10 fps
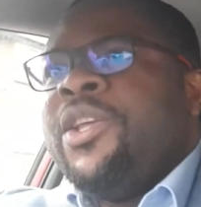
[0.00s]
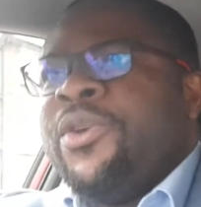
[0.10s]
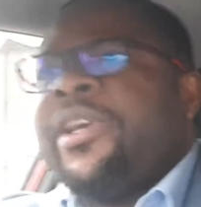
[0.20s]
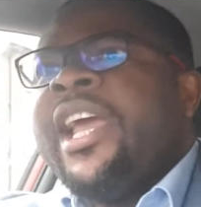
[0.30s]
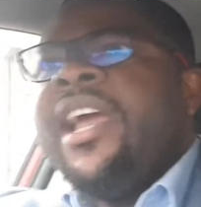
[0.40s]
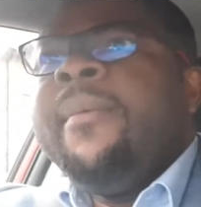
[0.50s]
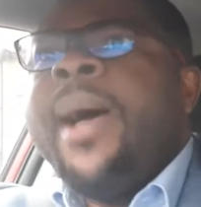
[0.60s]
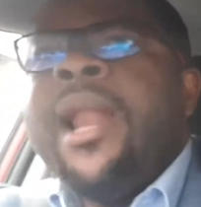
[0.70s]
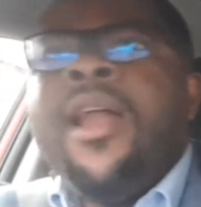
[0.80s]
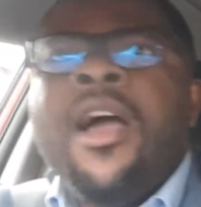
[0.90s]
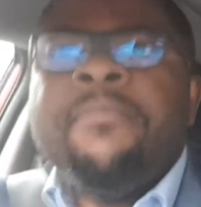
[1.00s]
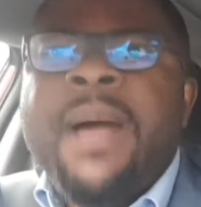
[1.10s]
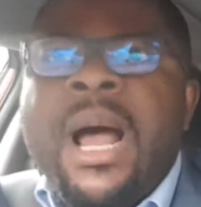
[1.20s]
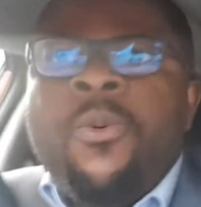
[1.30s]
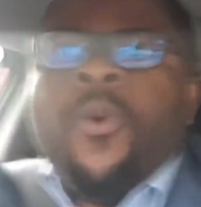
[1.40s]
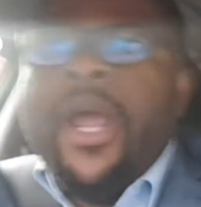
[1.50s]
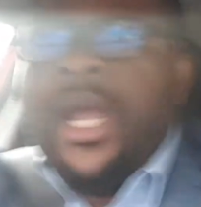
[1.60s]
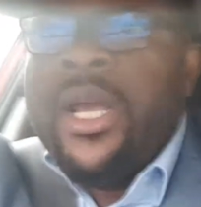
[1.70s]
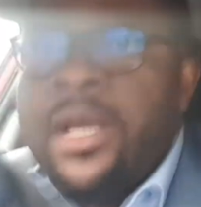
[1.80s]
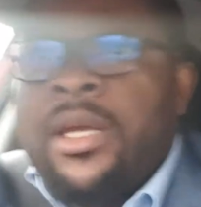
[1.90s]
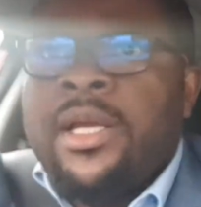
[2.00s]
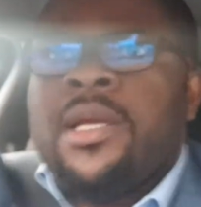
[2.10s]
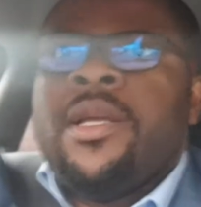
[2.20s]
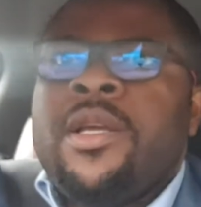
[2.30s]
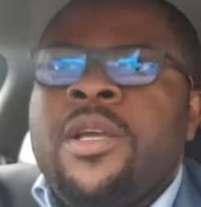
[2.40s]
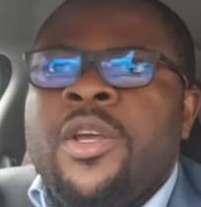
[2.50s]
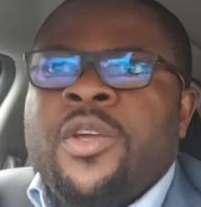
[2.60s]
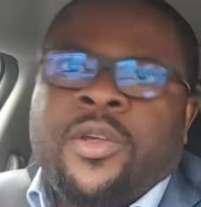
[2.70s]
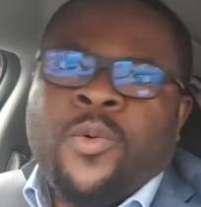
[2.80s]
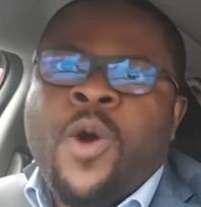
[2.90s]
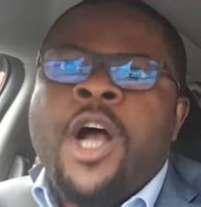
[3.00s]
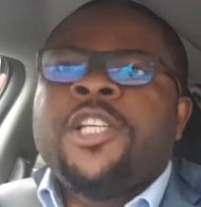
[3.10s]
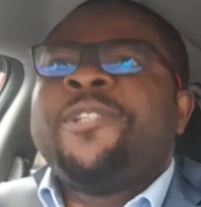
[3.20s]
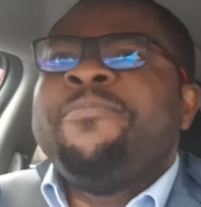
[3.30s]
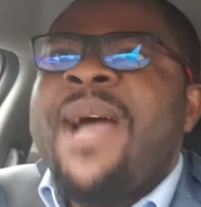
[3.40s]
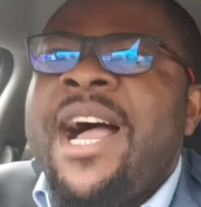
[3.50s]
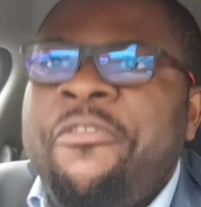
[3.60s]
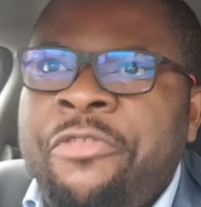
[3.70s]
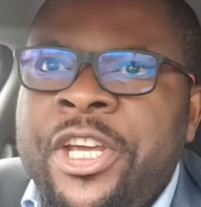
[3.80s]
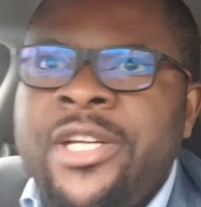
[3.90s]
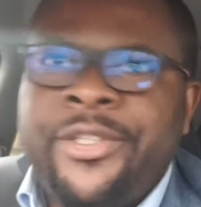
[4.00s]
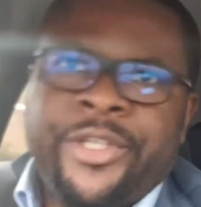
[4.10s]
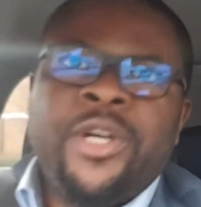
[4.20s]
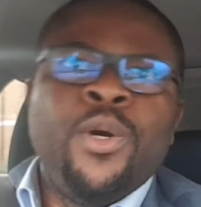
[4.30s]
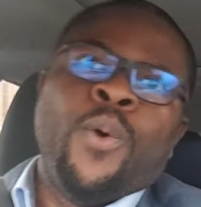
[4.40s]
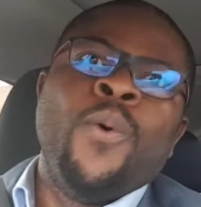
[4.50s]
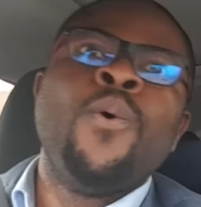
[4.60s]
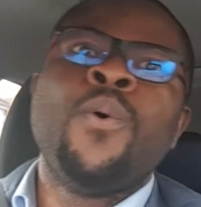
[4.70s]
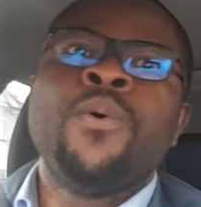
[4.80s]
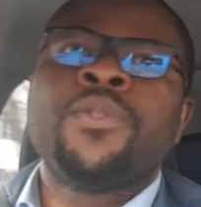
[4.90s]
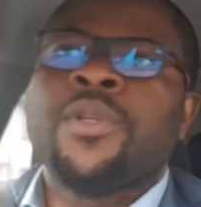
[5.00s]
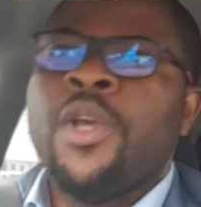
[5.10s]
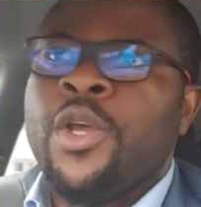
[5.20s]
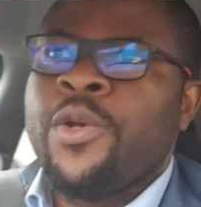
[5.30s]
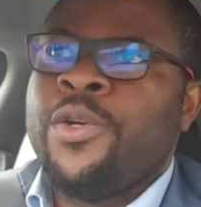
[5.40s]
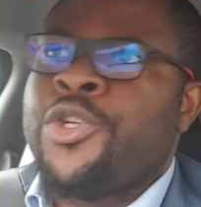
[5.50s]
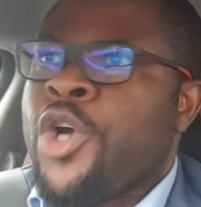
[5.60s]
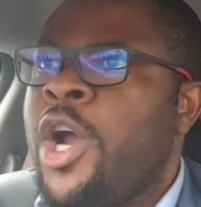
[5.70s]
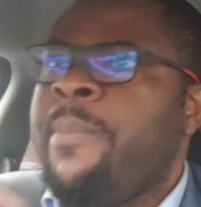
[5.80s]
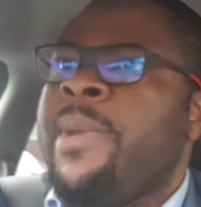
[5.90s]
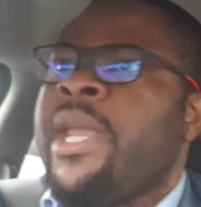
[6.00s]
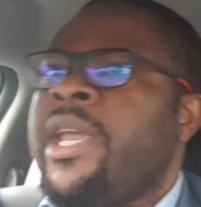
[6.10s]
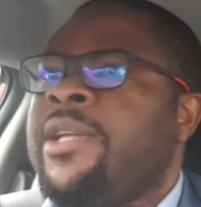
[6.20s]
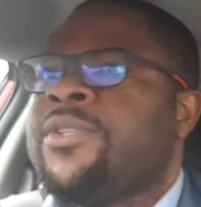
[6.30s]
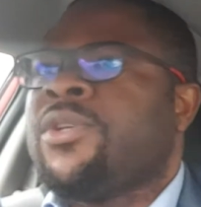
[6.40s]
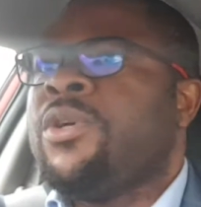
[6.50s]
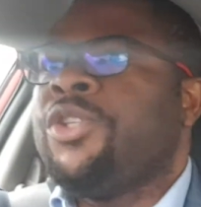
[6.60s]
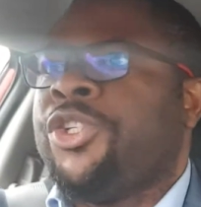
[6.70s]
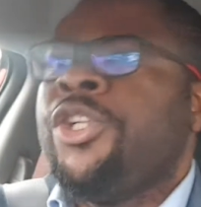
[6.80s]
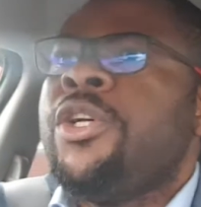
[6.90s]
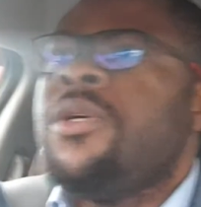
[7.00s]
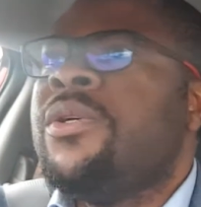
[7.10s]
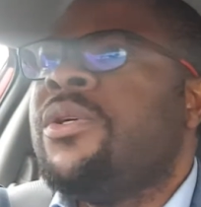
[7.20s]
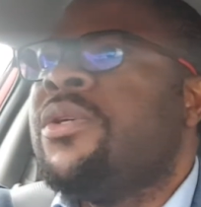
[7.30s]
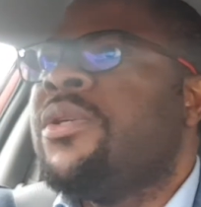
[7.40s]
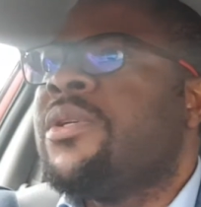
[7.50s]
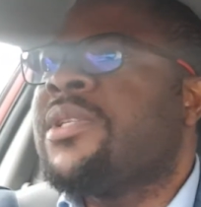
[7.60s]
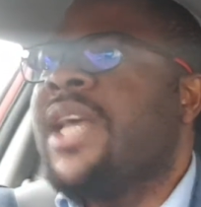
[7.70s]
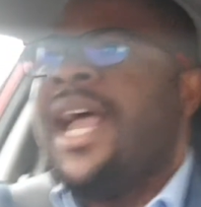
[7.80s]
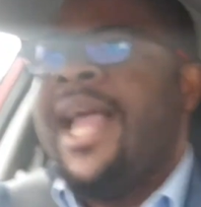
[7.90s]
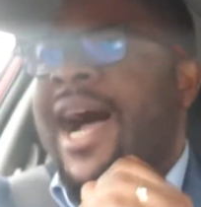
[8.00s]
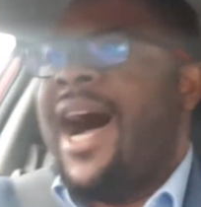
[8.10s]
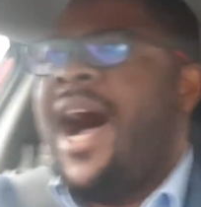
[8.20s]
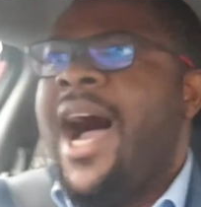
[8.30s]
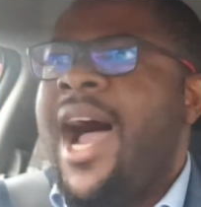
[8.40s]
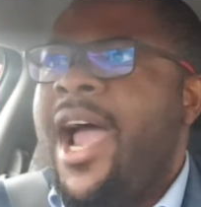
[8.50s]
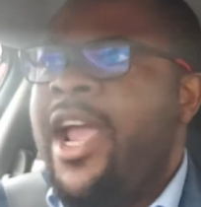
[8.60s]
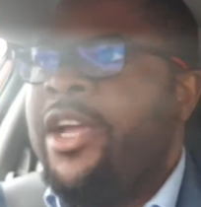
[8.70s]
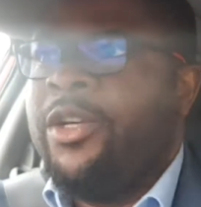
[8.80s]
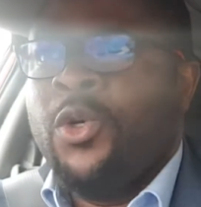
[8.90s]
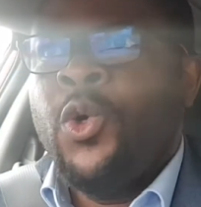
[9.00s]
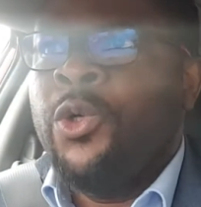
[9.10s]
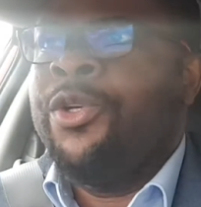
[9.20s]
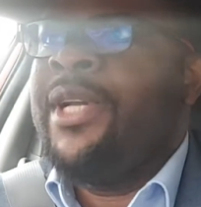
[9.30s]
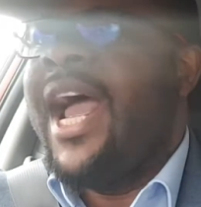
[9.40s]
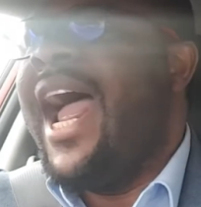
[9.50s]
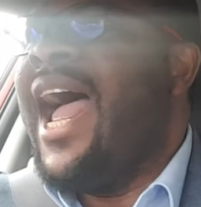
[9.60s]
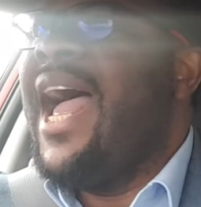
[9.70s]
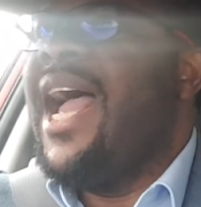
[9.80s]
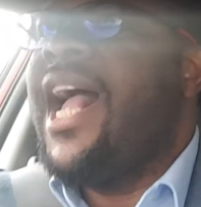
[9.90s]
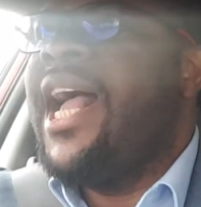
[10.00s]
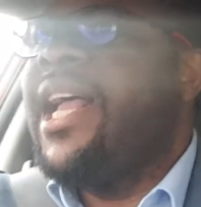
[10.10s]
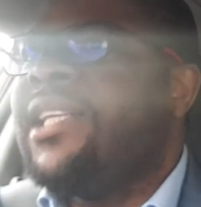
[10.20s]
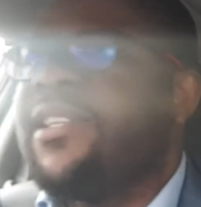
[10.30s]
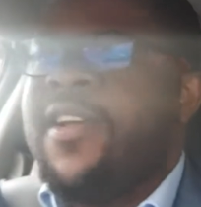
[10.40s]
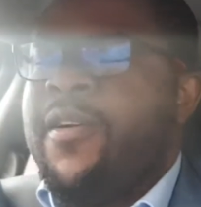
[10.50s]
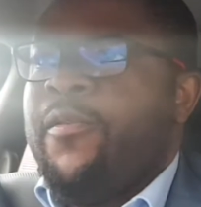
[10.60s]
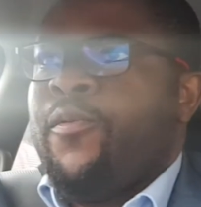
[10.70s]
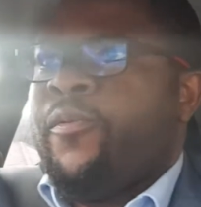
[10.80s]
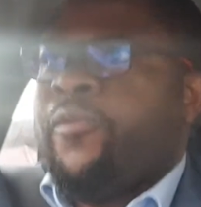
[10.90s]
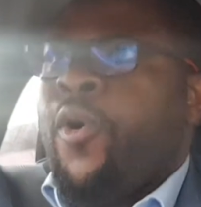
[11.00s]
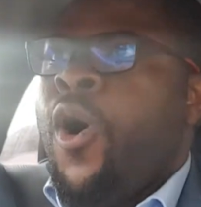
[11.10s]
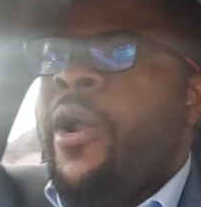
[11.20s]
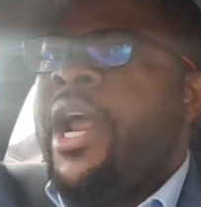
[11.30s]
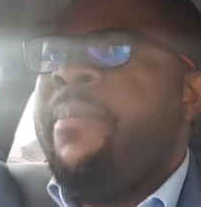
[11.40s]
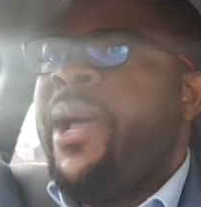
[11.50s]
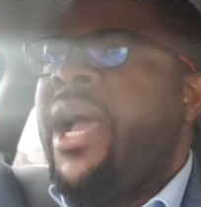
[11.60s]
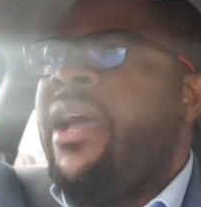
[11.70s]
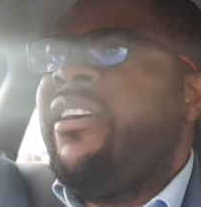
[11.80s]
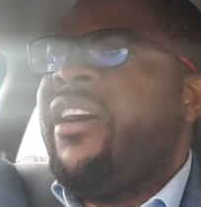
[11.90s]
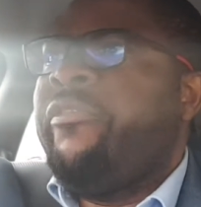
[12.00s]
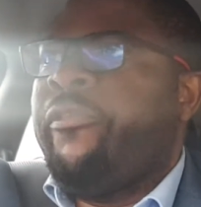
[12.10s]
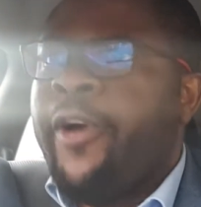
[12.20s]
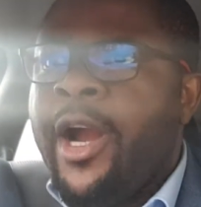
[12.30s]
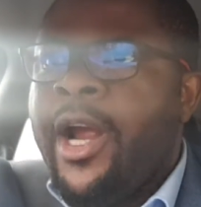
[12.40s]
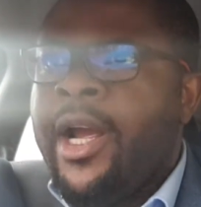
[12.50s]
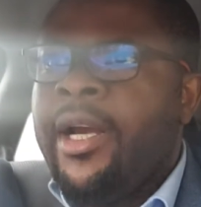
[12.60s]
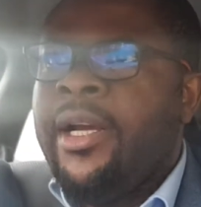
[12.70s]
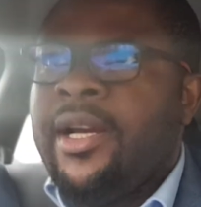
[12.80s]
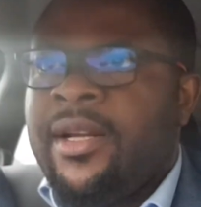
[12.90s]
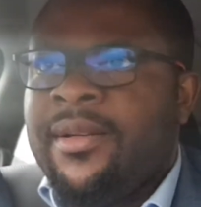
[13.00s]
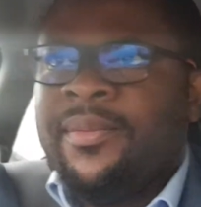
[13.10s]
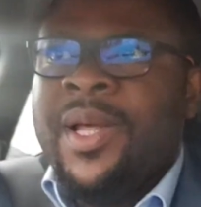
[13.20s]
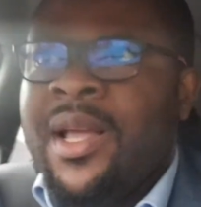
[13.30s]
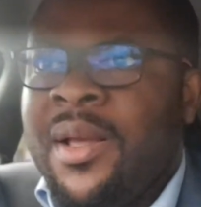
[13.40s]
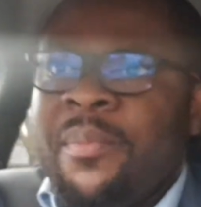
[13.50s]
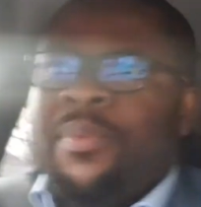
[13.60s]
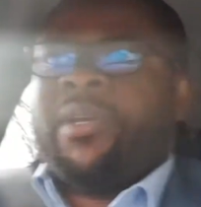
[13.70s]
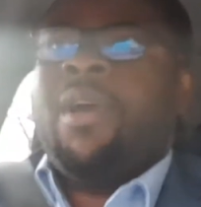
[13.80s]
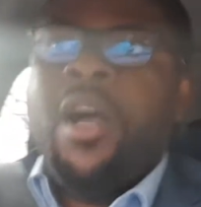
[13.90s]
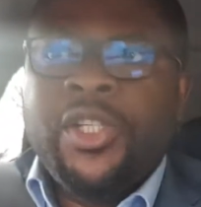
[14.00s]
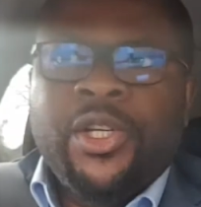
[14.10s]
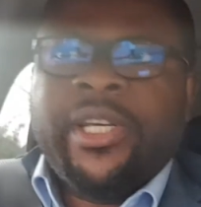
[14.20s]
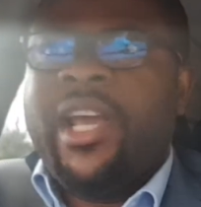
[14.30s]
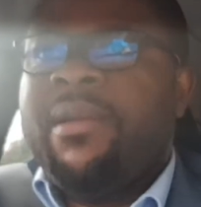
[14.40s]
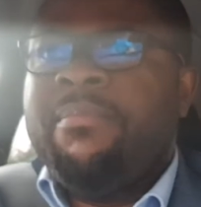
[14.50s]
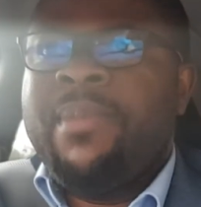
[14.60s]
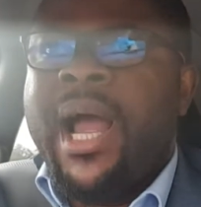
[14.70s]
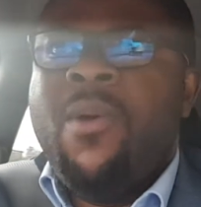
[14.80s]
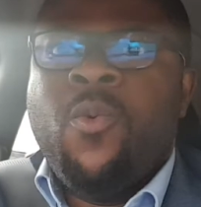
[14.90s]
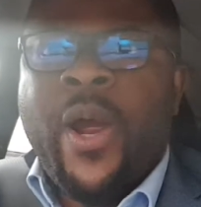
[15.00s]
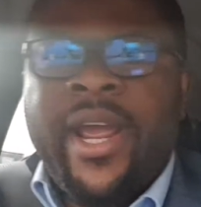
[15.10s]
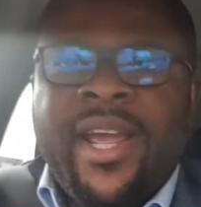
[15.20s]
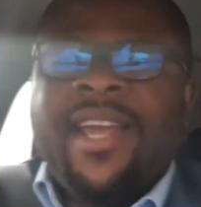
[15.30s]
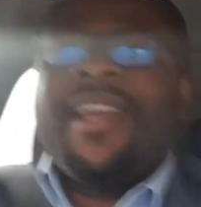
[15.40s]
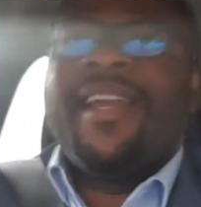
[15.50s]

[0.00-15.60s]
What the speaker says: You came along my way. You watch my videos. You join me in socials. I couldn't ask for a better friend. Because you came my way.